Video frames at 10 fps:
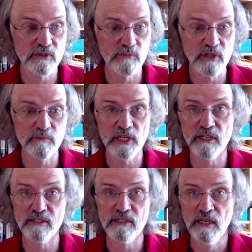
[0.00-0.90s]
but
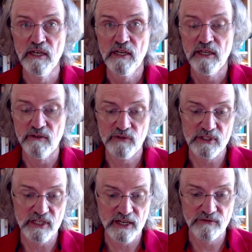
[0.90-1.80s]
because it
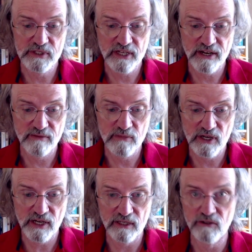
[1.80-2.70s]
feels like every time
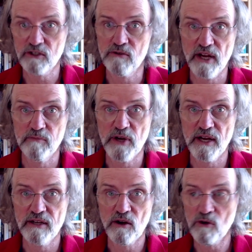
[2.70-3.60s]
I look around
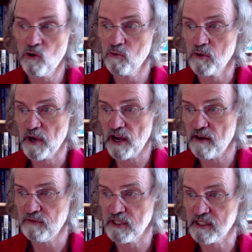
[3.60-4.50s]
my home or my
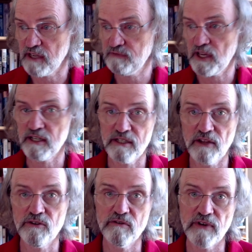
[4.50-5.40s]
office, I find
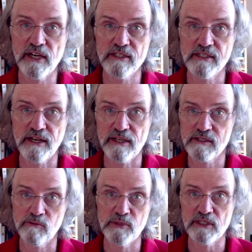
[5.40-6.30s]
another device that
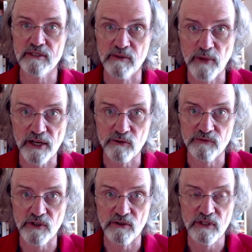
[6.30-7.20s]
has a built-in
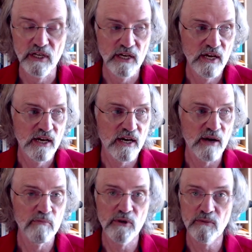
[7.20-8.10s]
microphone.
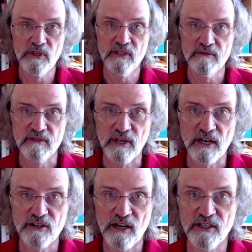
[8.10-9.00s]
But we got
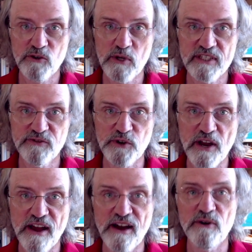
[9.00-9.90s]
to call it quits for
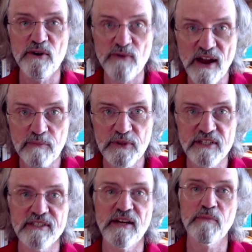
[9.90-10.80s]
now. I'll wrap
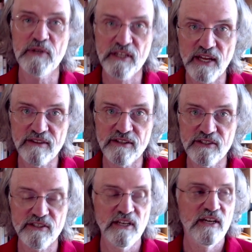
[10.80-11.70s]
this up, get
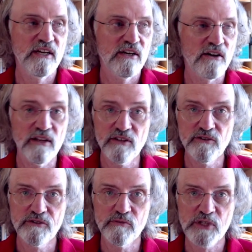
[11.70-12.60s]
this on the
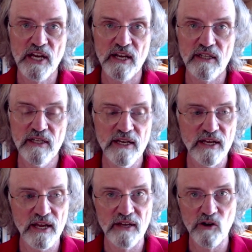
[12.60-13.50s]
YouTube channel,
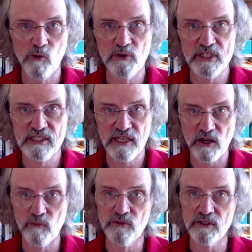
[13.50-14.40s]
and hope it's
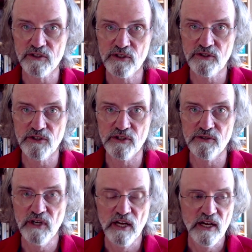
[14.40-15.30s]
helpful to
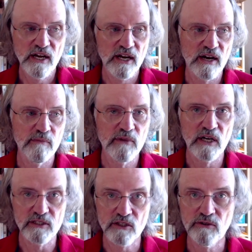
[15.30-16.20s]
you.
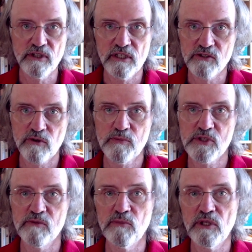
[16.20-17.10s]
I'll include in the
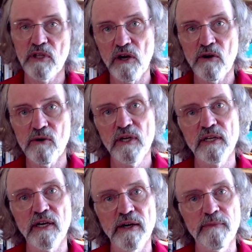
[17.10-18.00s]
description below
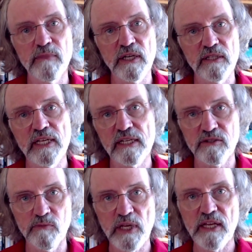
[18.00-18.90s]
a link
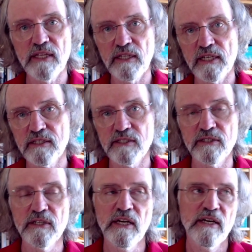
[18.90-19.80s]
to me, link
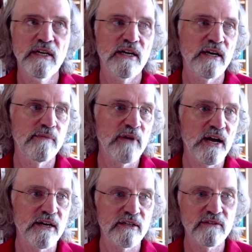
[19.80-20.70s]
to
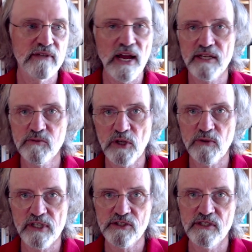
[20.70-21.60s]
how to ask me
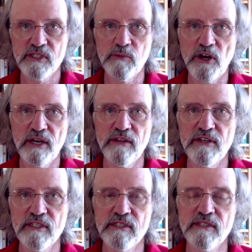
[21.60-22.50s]
questions about any of
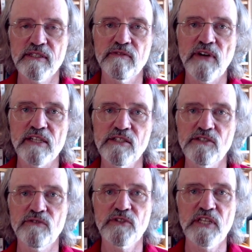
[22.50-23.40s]
these
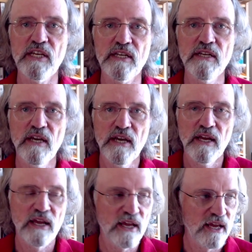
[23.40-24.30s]
devices you've seen.
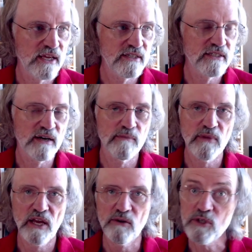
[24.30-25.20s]
And
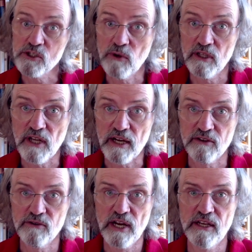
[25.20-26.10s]
I wish you all luck
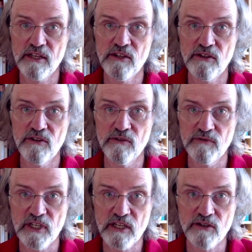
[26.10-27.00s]
creating your
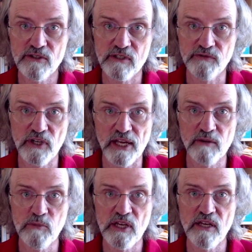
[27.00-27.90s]
videos. If you're
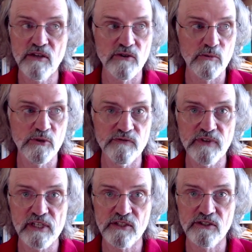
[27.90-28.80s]
like me, you're a
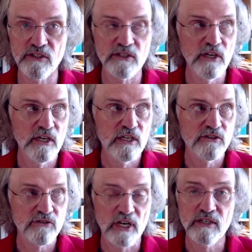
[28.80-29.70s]
professor
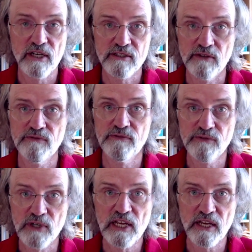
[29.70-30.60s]
trying not to
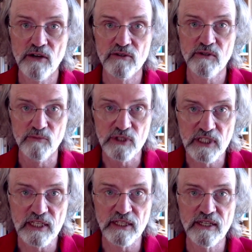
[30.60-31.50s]
freak out
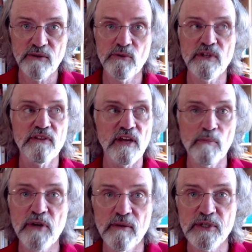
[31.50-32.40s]
completely with the
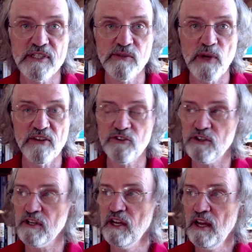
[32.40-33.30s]
upcoming semester,